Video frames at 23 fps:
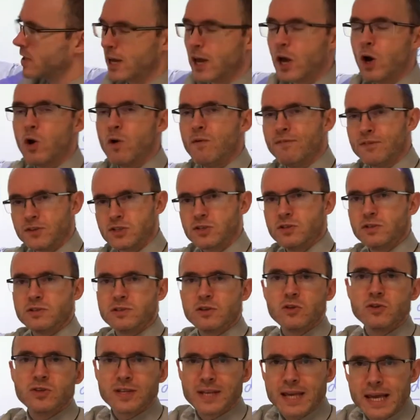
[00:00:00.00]
coefficient, so
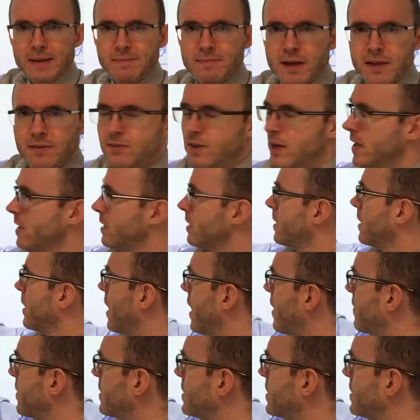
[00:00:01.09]
just keep that there, and then